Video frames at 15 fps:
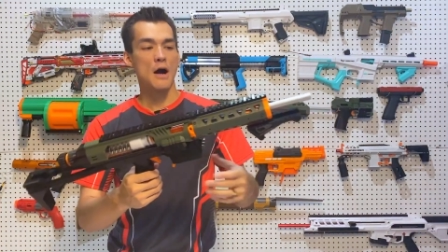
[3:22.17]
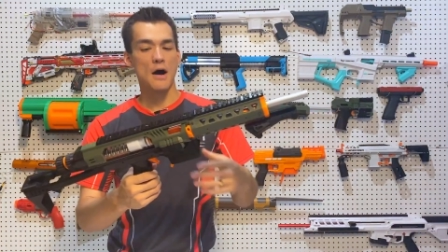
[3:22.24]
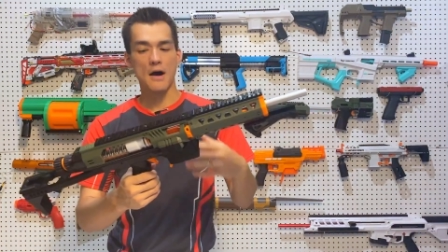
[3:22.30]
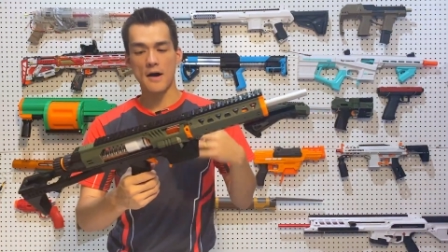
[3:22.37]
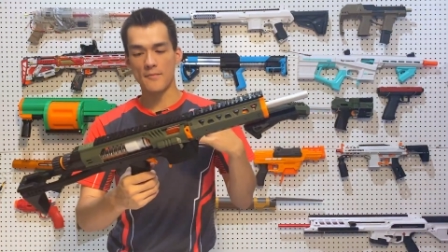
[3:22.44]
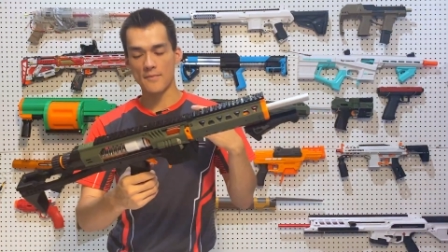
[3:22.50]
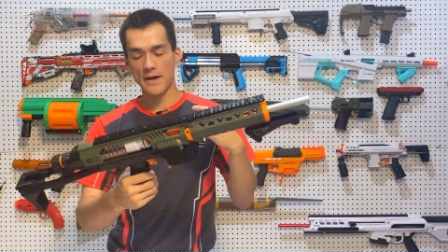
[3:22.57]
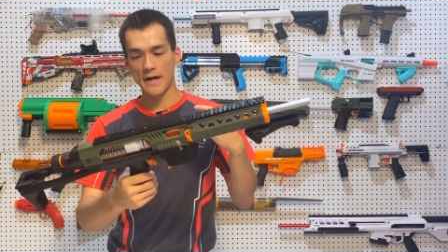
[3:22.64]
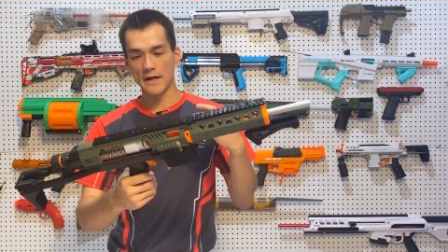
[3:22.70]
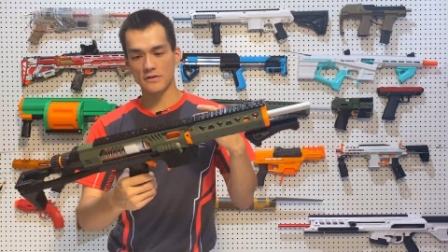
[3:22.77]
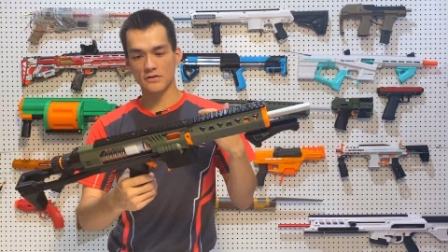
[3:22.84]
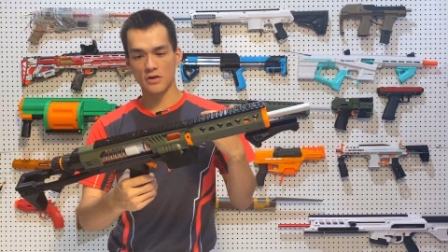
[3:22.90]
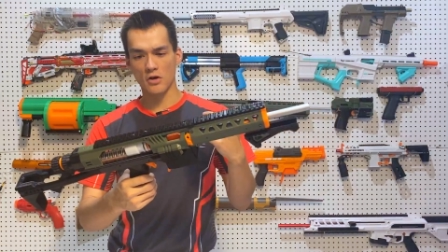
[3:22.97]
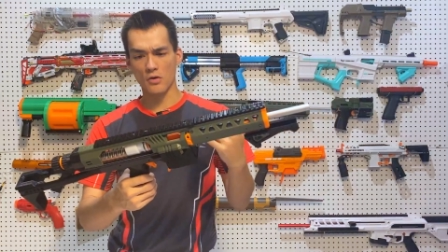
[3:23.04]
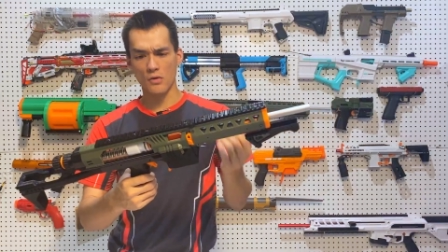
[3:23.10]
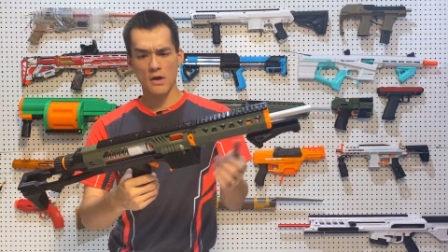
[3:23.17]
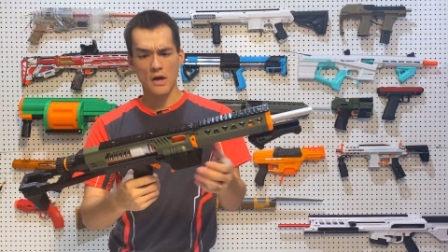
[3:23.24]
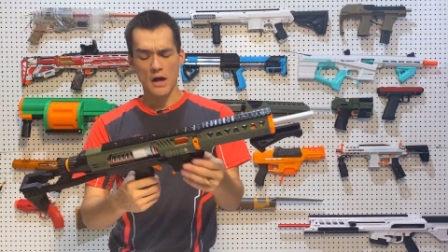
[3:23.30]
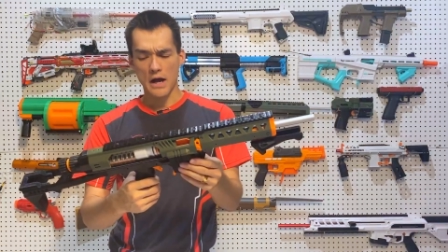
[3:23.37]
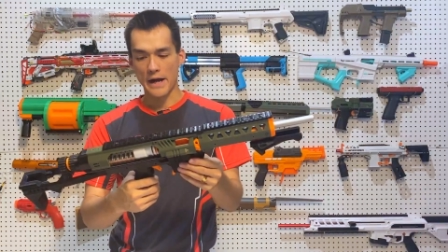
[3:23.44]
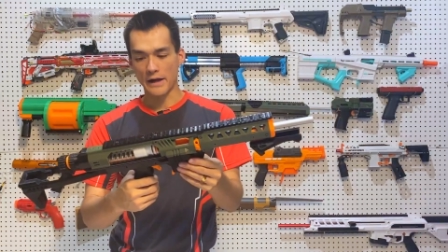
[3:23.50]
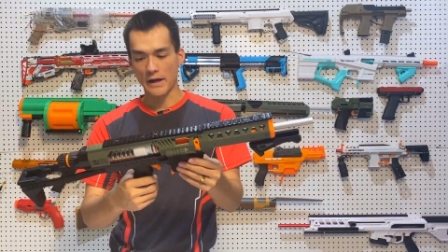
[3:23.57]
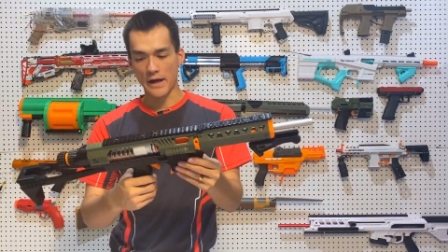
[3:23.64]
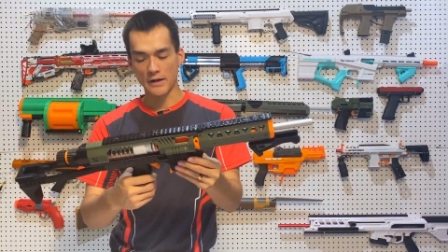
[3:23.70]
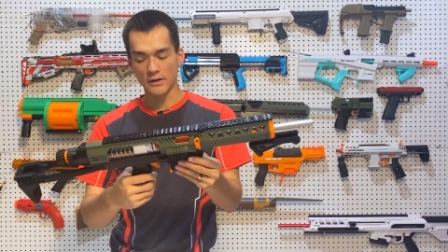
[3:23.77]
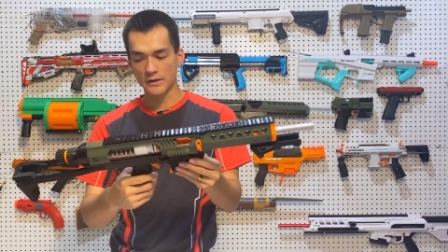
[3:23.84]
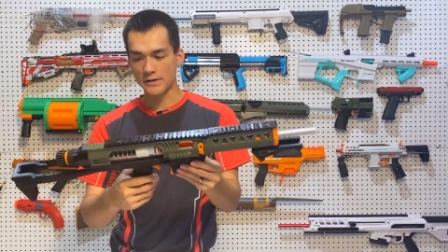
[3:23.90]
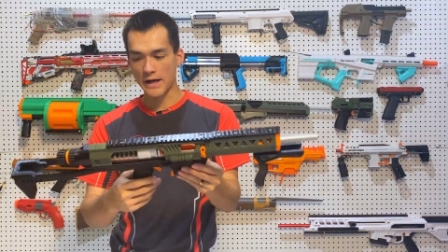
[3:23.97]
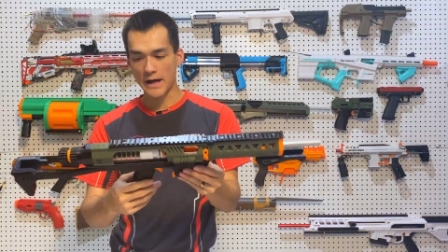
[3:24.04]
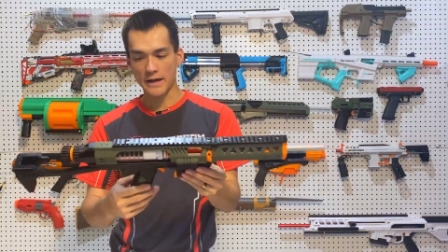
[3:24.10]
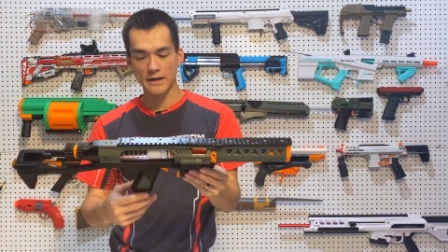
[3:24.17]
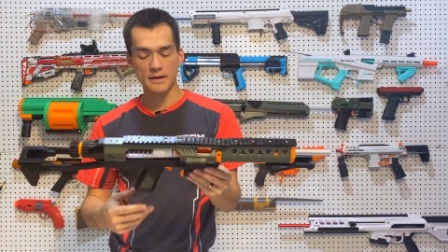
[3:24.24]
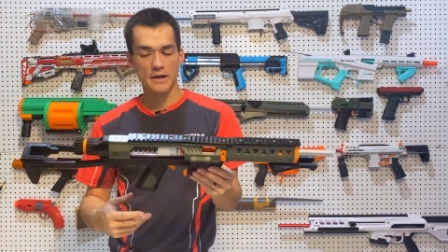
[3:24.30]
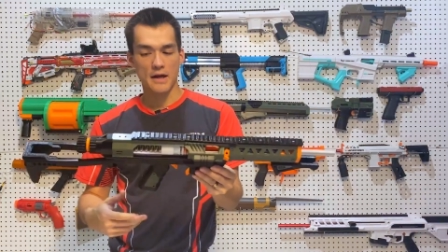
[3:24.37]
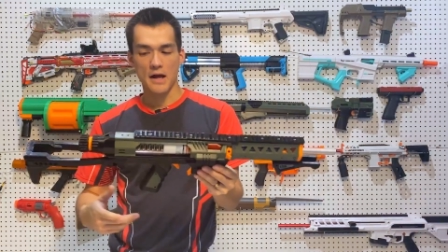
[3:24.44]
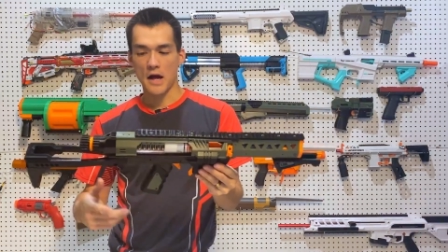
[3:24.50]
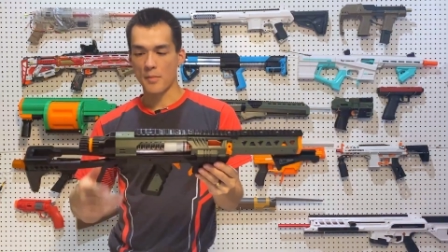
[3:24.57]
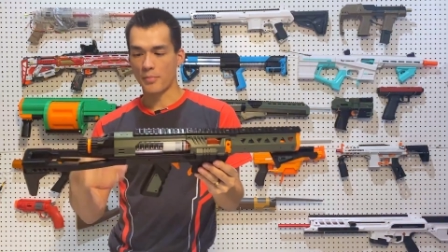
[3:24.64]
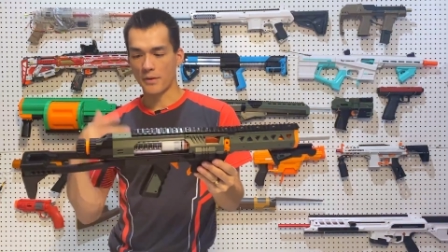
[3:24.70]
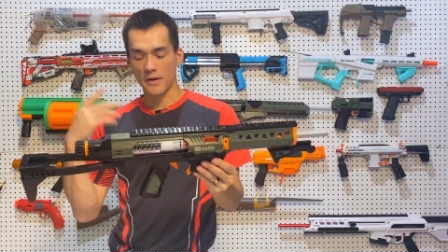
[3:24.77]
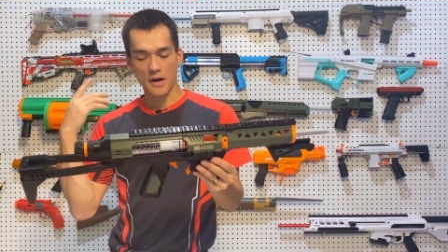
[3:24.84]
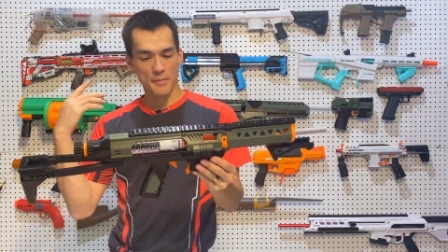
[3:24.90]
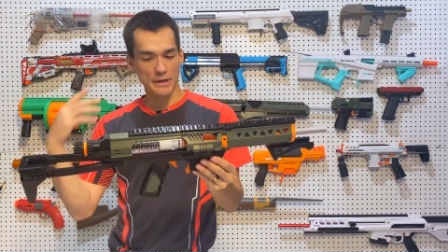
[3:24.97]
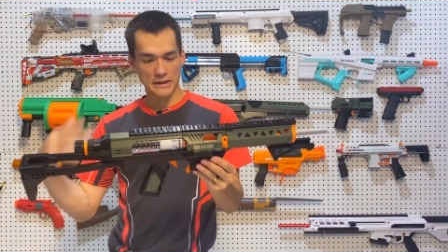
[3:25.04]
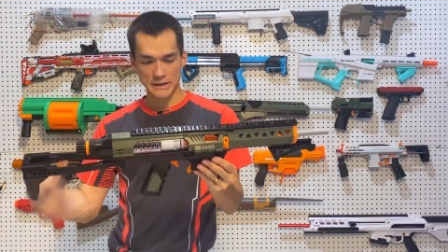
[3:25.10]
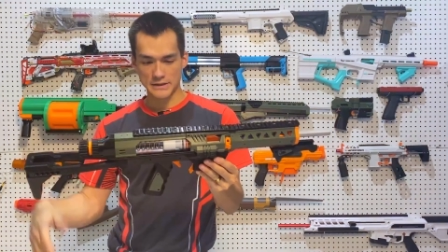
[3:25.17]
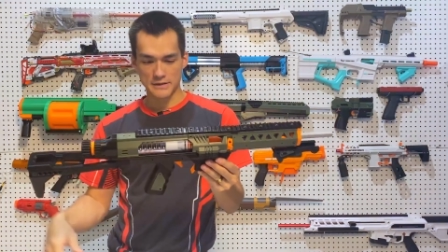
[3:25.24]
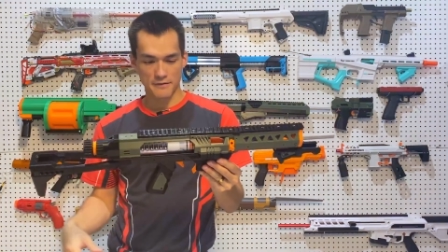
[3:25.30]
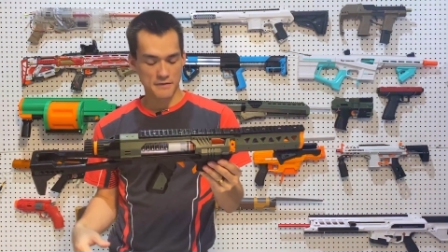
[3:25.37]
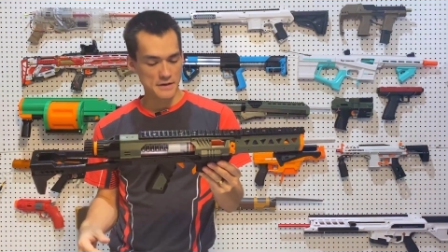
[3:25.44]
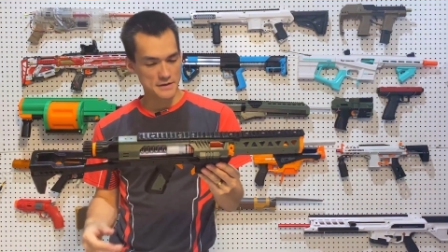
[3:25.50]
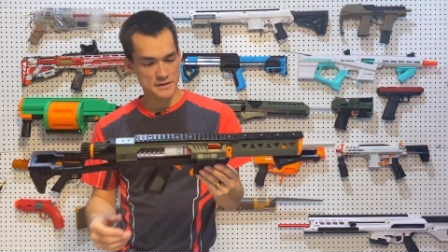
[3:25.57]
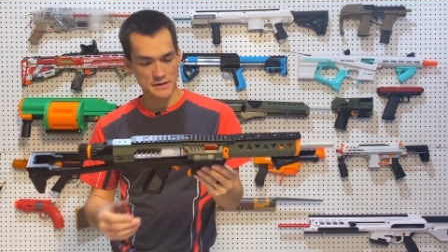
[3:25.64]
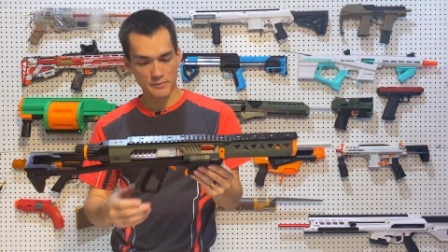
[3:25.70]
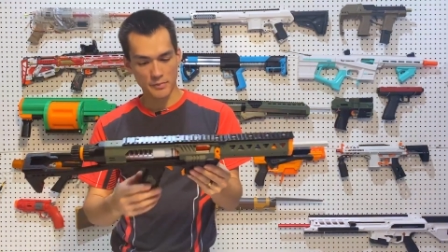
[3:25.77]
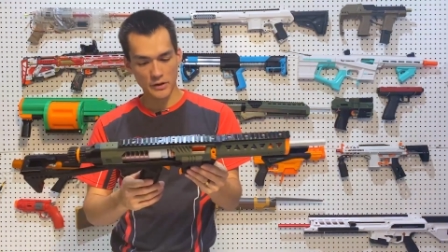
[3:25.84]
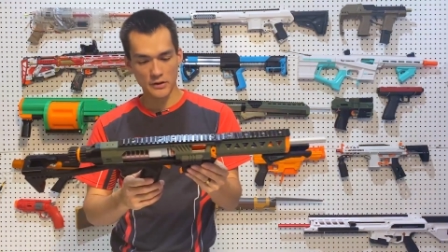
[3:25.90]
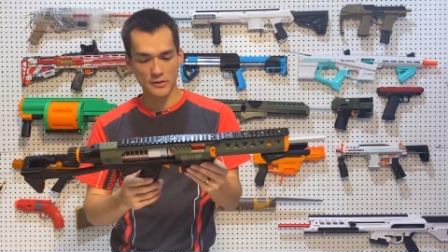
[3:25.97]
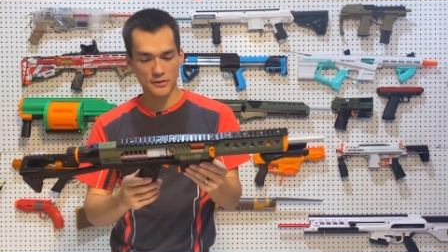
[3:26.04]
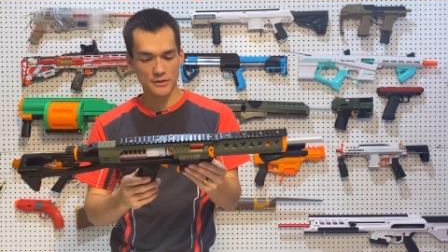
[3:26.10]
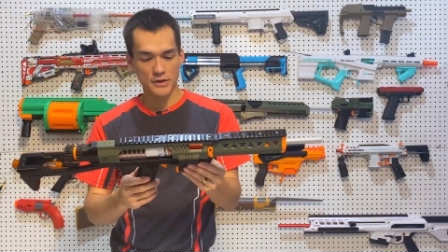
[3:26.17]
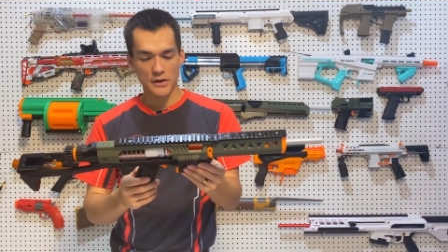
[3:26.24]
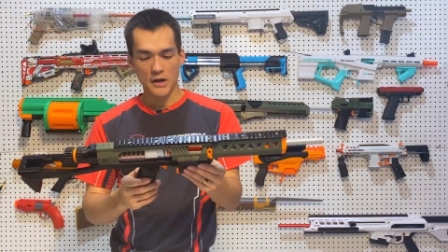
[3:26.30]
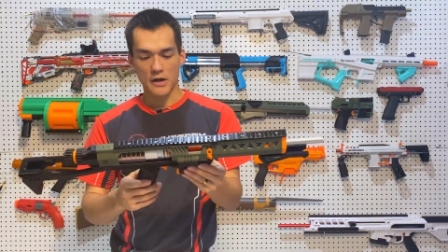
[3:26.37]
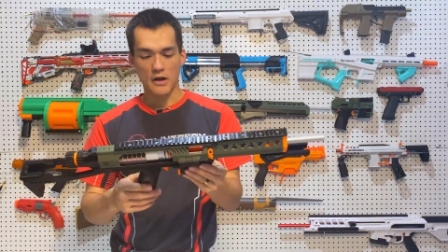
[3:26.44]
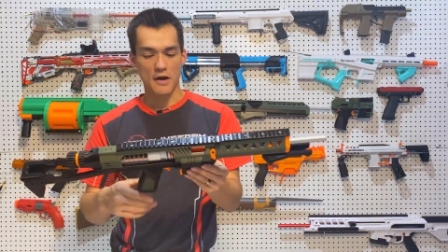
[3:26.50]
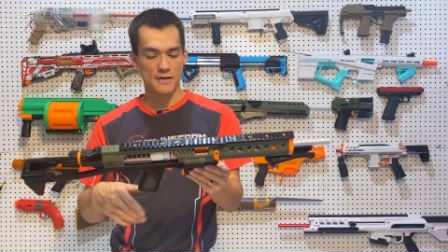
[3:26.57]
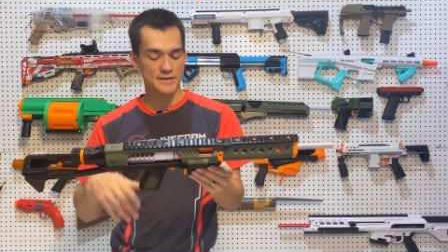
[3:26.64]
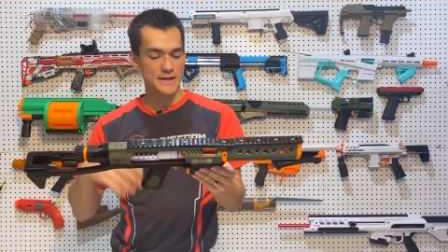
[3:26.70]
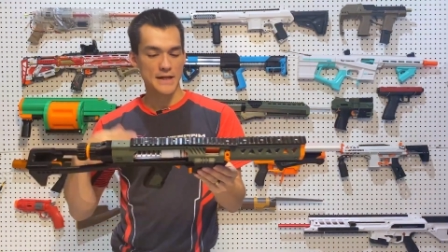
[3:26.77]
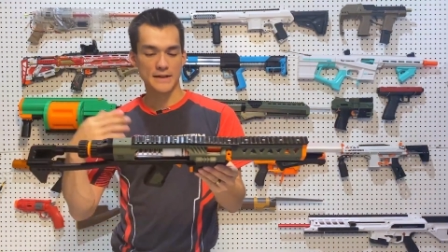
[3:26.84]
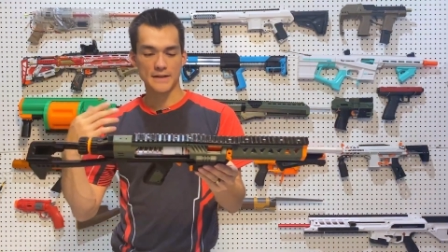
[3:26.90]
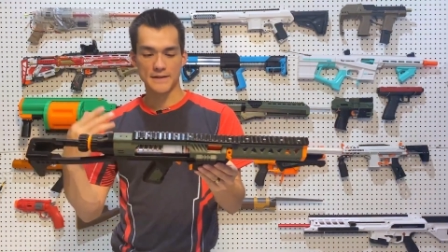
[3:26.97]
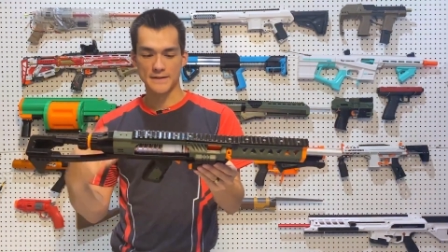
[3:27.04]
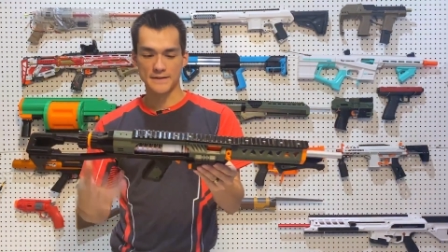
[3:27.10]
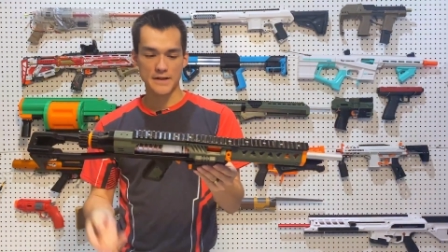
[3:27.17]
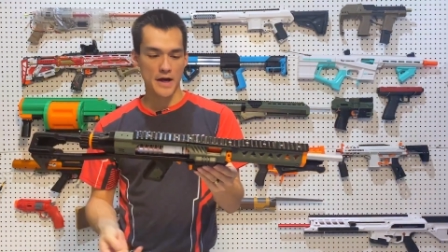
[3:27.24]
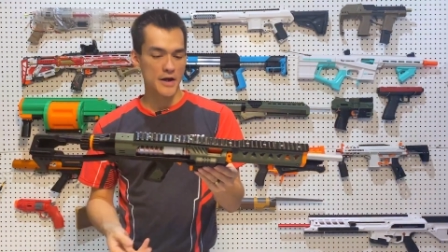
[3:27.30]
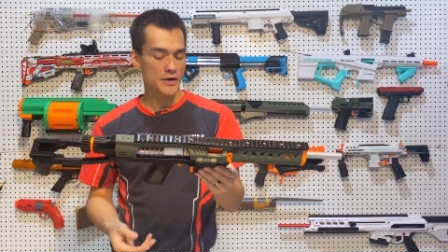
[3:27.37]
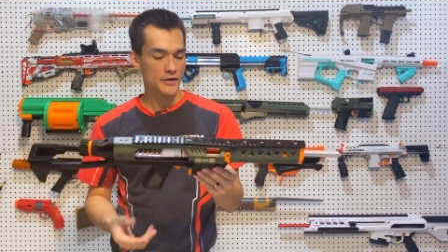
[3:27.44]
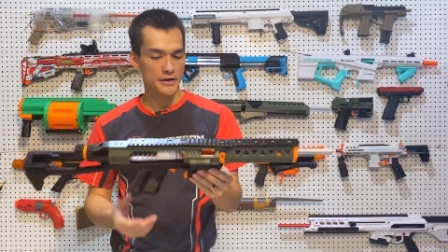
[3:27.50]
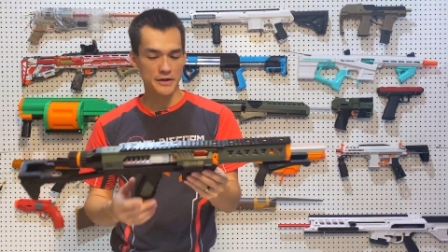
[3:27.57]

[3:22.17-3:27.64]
And so I looked at it, I put it on my list of things to build, contacted a designer.